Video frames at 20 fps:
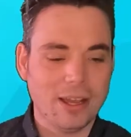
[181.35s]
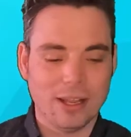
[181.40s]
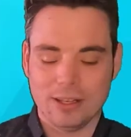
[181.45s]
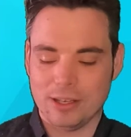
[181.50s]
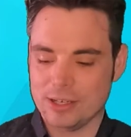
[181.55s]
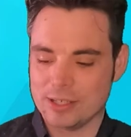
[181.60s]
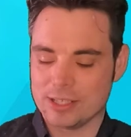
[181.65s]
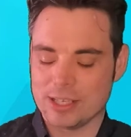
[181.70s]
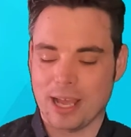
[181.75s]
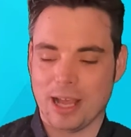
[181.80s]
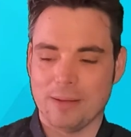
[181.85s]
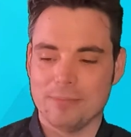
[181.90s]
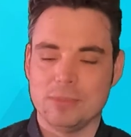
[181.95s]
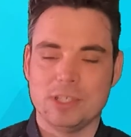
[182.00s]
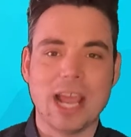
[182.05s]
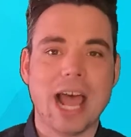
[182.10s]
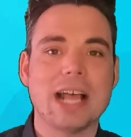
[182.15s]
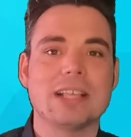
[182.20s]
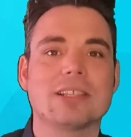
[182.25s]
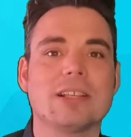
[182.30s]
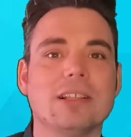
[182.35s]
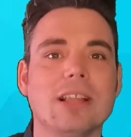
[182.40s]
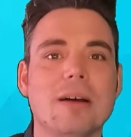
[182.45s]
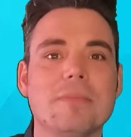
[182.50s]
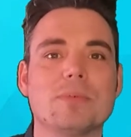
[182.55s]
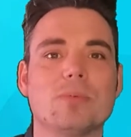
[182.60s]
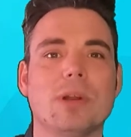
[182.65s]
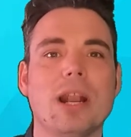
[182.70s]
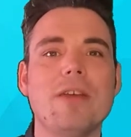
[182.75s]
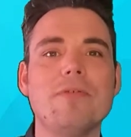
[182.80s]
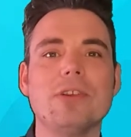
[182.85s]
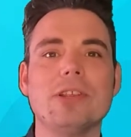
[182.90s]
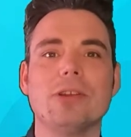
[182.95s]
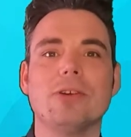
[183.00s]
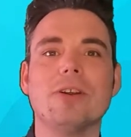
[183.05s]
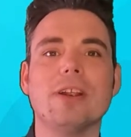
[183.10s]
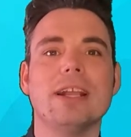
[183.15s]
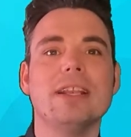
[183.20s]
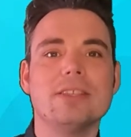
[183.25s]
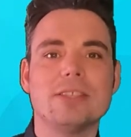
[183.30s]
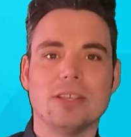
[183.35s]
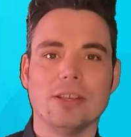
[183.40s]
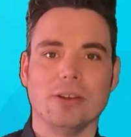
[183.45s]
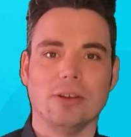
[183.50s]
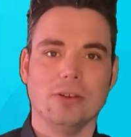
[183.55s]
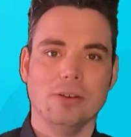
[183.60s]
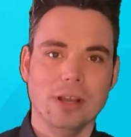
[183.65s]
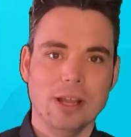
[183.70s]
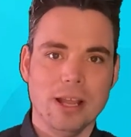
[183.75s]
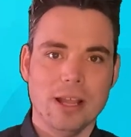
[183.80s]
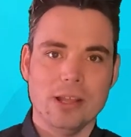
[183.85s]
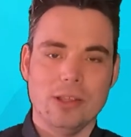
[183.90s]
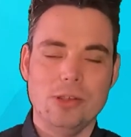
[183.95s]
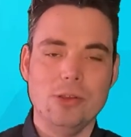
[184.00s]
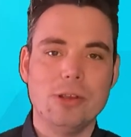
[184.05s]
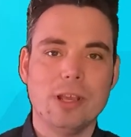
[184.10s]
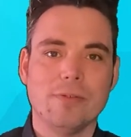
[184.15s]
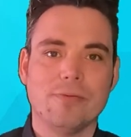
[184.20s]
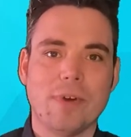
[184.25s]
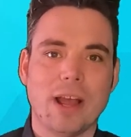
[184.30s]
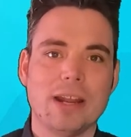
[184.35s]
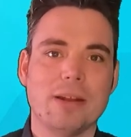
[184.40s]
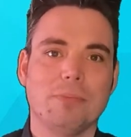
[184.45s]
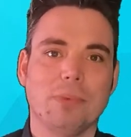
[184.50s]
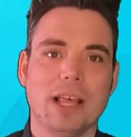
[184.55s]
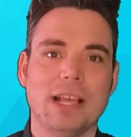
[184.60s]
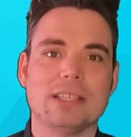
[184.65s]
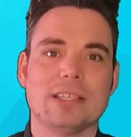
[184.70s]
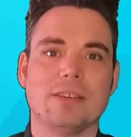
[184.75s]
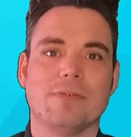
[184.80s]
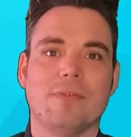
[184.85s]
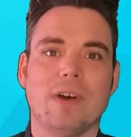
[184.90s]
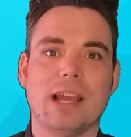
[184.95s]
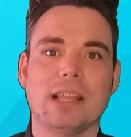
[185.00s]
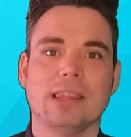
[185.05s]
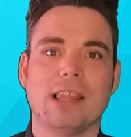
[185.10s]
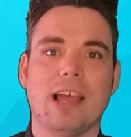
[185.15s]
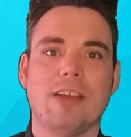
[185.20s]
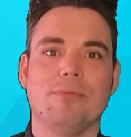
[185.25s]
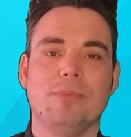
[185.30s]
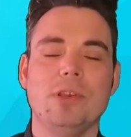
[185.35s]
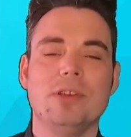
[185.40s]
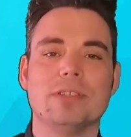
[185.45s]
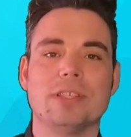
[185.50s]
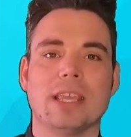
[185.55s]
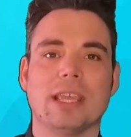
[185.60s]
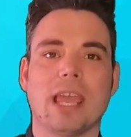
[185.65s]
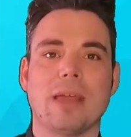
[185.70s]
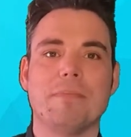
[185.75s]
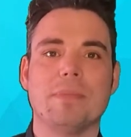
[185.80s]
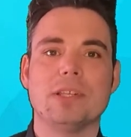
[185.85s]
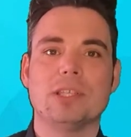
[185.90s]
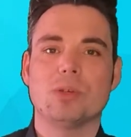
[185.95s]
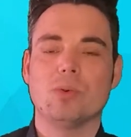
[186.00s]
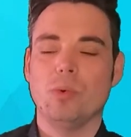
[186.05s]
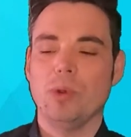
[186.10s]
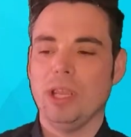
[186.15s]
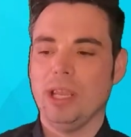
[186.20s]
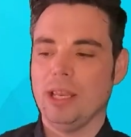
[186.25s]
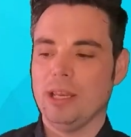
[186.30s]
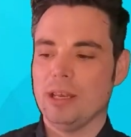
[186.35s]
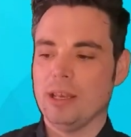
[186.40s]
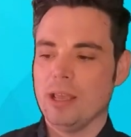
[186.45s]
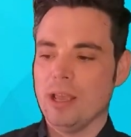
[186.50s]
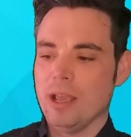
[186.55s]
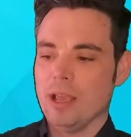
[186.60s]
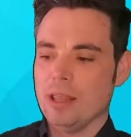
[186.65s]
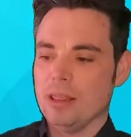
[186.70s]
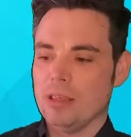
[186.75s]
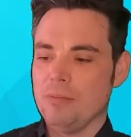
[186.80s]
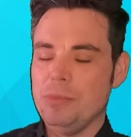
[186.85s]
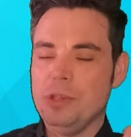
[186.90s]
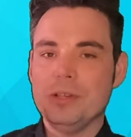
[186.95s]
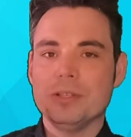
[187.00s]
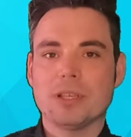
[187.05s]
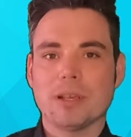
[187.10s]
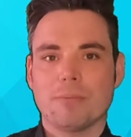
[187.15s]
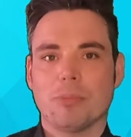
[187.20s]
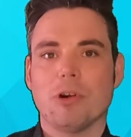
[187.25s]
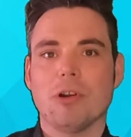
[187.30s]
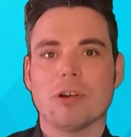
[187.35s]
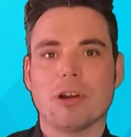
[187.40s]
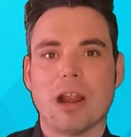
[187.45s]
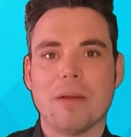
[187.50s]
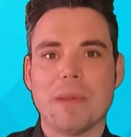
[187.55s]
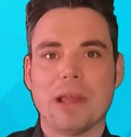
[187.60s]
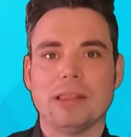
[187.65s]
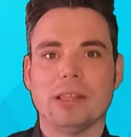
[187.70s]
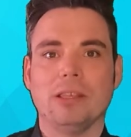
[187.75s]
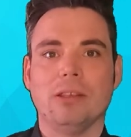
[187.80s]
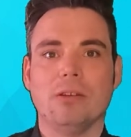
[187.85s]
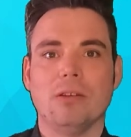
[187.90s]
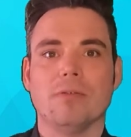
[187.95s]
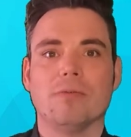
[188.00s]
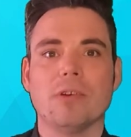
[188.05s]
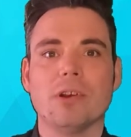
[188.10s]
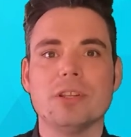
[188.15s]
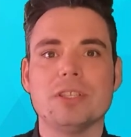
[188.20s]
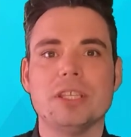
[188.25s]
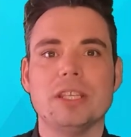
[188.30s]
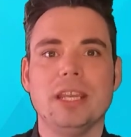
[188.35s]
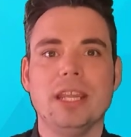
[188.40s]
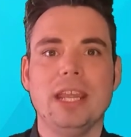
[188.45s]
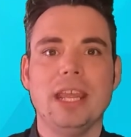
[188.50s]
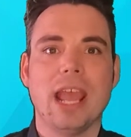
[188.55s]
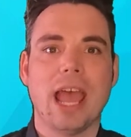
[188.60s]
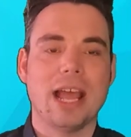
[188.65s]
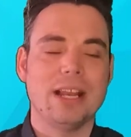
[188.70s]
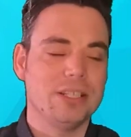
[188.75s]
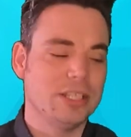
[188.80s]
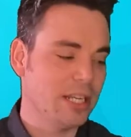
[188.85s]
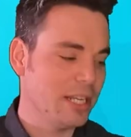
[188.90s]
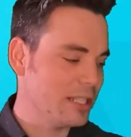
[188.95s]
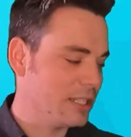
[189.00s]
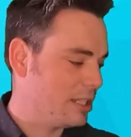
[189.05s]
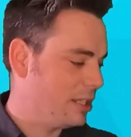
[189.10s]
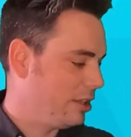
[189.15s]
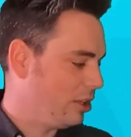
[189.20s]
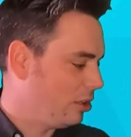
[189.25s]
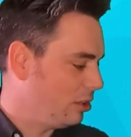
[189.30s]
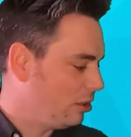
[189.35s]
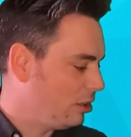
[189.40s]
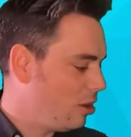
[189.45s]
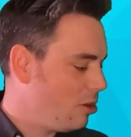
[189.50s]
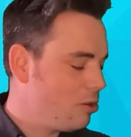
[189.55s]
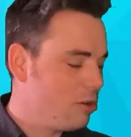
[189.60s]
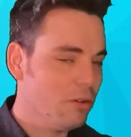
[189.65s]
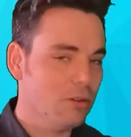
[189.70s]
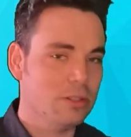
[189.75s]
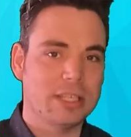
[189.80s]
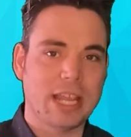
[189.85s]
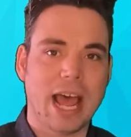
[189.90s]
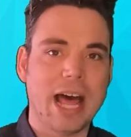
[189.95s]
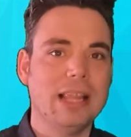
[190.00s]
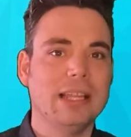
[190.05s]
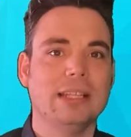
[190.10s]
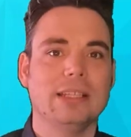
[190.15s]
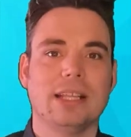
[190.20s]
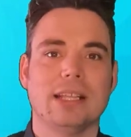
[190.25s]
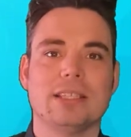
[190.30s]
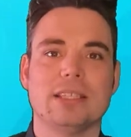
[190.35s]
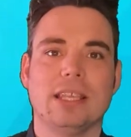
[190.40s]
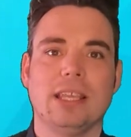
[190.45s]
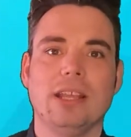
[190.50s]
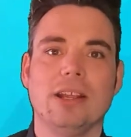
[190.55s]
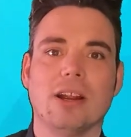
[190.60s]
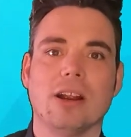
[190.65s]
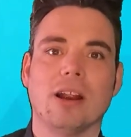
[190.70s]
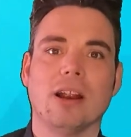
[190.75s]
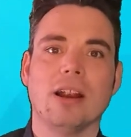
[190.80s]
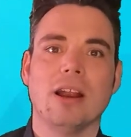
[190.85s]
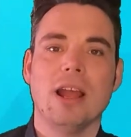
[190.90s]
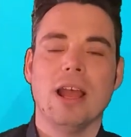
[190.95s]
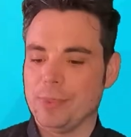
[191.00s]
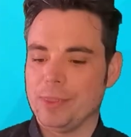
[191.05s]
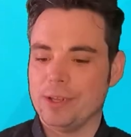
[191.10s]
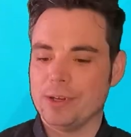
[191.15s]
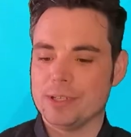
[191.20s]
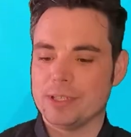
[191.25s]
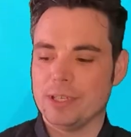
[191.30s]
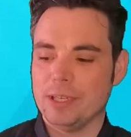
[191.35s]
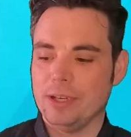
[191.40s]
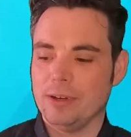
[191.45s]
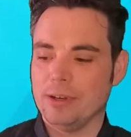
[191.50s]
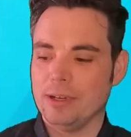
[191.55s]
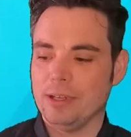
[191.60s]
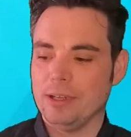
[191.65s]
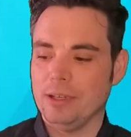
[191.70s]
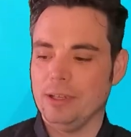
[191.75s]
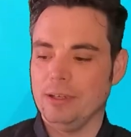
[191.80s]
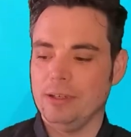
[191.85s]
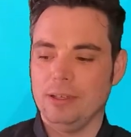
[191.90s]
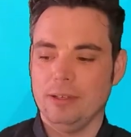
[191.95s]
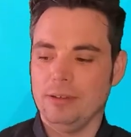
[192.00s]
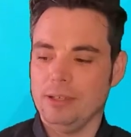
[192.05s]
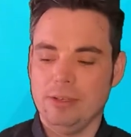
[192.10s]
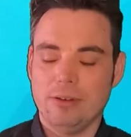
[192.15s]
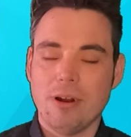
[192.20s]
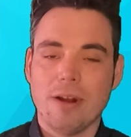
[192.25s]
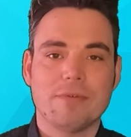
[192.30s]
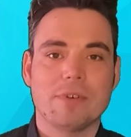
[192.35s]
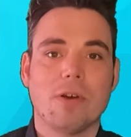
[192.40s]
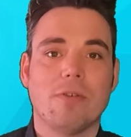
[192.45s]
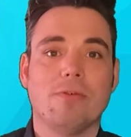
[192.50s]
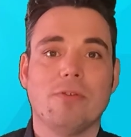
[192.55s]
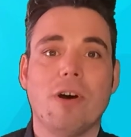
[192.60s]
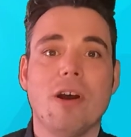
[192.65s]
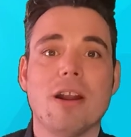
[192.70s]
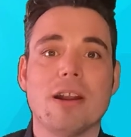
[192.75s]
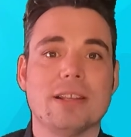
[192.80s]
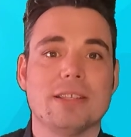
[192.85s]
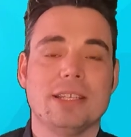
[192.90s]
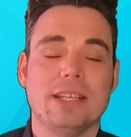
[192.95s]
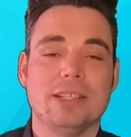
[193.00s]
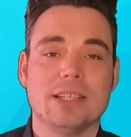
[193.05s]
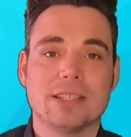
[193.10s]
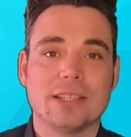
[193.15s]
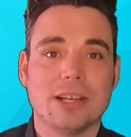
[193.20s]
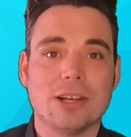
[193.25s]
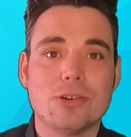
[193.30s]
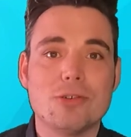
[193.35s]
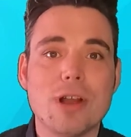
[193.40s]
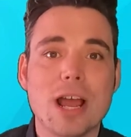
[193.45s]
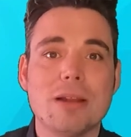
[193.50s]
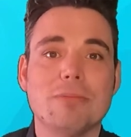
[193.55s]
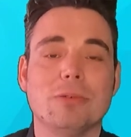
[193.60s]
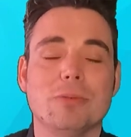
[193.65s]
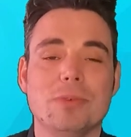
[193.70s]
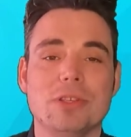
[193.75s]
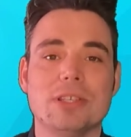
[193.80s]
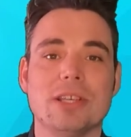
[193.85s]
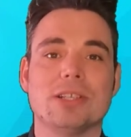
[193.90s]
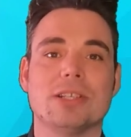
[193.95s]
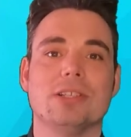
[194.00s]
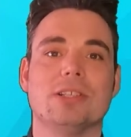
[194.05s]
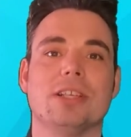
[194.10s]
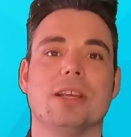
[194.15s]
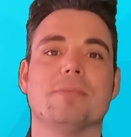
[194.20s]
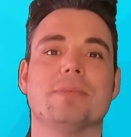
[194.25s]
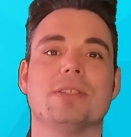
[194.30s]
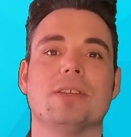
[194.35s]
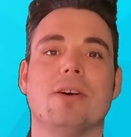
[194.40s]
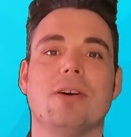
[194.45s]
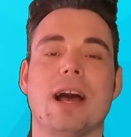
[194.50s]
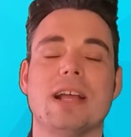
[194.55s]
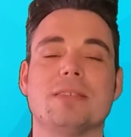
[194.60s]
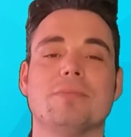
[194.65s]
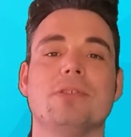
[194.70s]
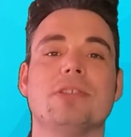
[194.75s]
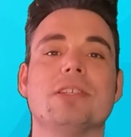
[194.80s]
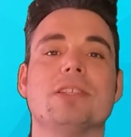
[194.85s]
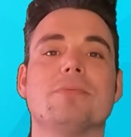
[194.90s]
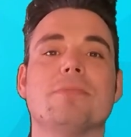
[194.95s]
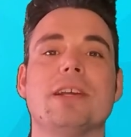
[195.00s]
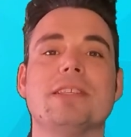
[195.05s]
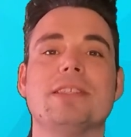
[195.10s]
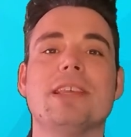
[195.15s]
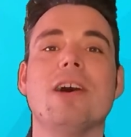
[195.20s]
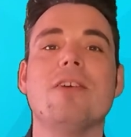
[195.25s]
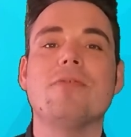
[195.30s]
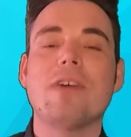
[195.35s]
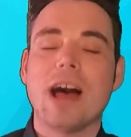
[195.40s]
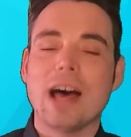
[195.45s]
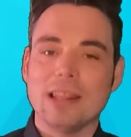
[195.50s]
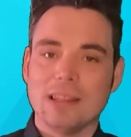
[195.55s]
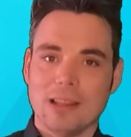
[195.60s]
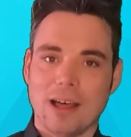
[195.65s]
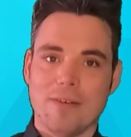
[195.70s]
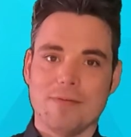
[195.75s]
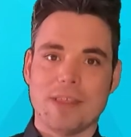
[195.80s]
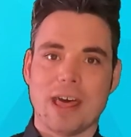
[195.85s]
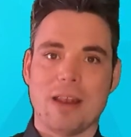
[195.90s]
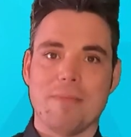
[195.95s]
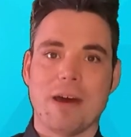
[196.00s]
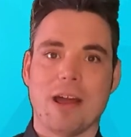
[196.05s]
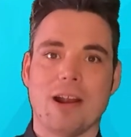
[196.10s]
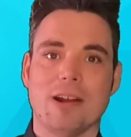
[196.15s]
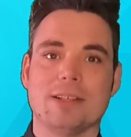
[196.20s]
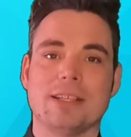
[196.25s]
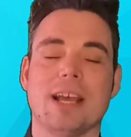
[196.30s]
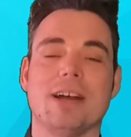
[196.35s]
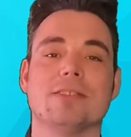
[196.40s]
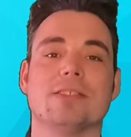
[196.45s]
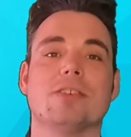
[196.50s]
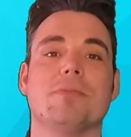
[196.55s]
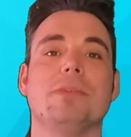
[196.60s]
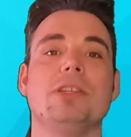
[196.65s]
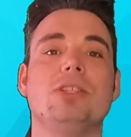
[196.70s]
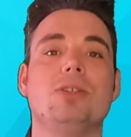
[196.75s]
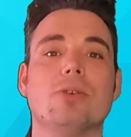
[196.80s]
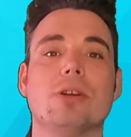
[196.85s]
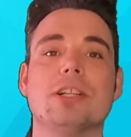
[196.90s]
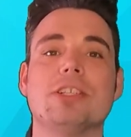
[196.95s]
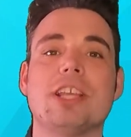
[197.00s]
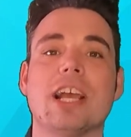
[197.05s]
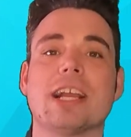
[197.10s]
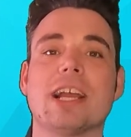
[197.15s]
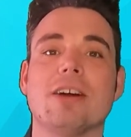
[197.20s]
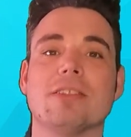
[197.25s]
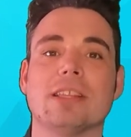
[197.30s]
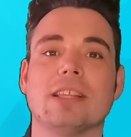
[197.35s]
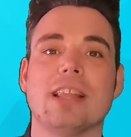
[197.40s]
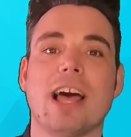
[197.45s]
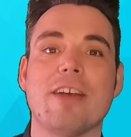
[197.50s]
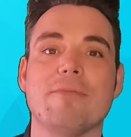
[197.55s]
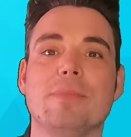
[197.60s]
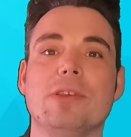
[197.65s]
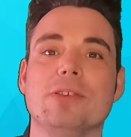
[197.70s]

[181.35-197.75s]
on, there's jazz clubs, whatever you're into, you can find a place to find live music. And between the music program at the university and just the local talent that's here, you don't have to go far to see just incredible musicianship. So as a musician myself, I love that about our town. So be sure to check out the live